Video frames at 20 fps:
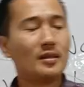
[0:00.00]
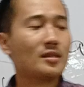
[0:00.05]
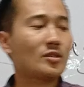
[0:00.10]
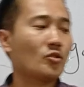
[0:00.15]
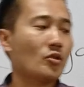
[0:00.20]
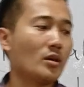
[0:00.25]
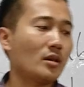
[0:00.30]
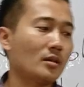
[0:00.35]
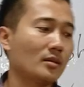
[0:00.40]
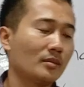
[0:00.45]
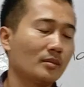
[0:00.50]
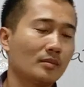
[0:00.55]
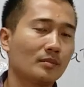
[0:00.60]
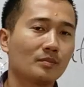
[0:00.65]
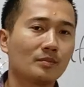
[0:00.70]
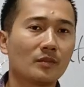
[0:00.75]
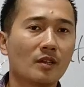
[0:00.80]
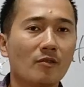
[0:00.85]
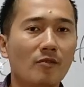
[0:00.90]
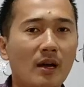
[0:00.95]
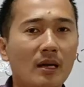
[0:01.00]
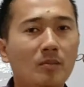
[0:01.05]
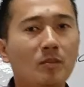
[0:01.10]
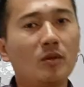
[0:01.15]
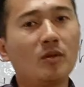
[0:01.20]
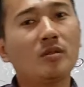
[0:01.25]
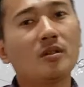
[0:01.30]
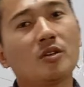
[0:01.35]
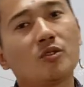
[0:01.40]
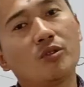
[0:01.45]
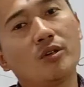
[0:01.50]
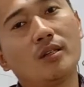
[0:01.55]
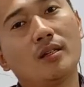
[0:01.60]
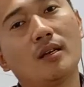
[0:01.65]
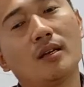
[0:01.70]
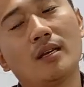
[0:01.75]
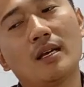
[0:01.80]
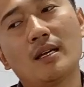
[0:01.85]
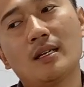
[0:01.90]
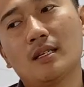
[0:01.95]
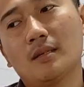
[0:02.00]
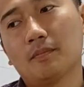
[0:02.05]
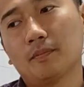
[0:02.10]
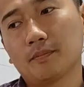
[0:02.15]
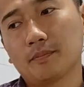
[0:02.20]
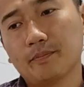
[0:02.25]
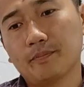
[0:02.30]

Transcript: struggle. Fight between three kingdoms.